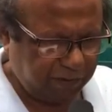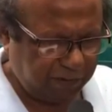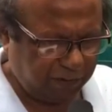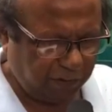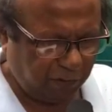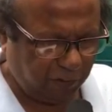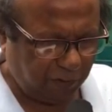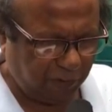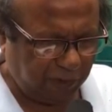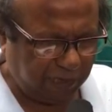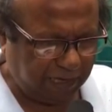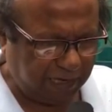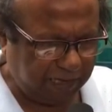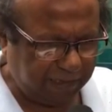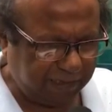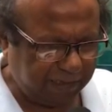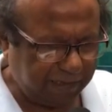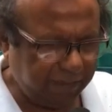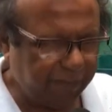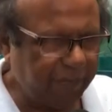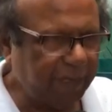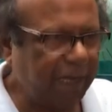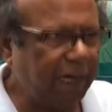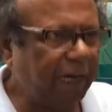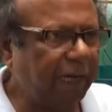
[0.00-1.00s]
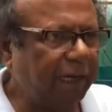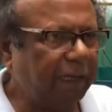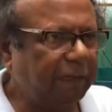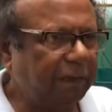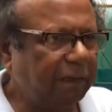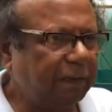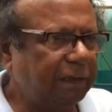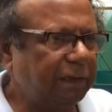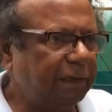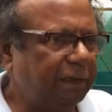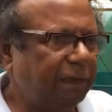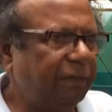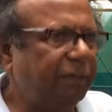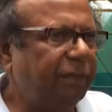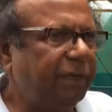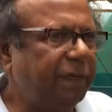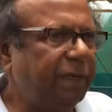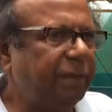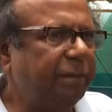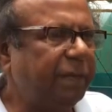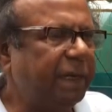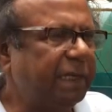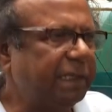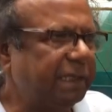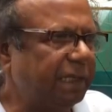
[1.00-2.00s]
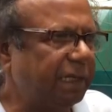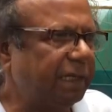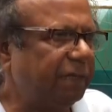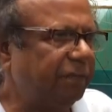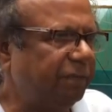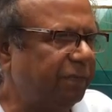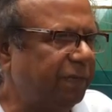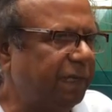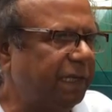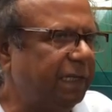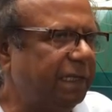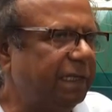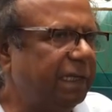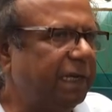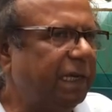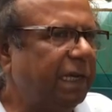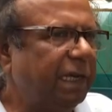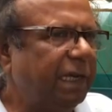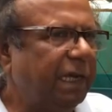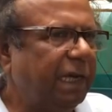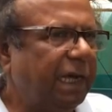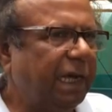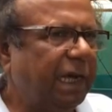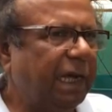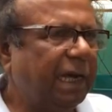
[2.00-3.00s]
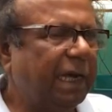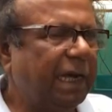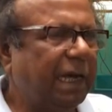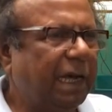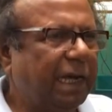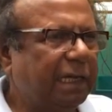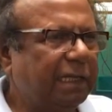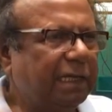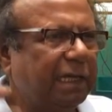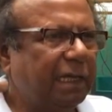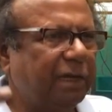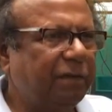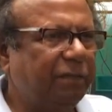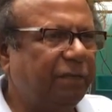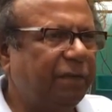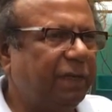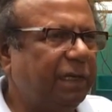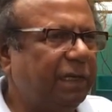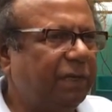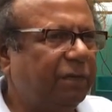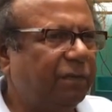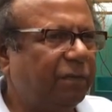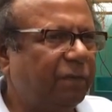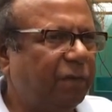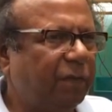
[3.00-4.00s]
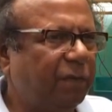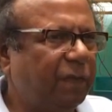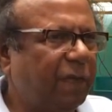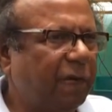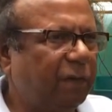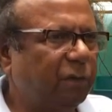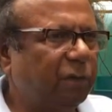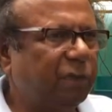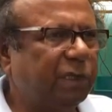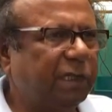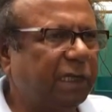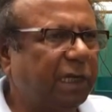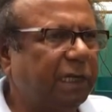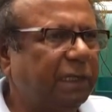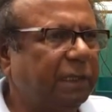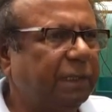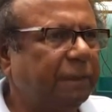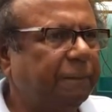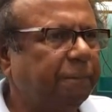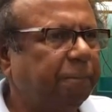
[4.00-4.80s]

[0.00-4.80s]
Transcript: all artemia, the feed, basic feed and other feed from the outside.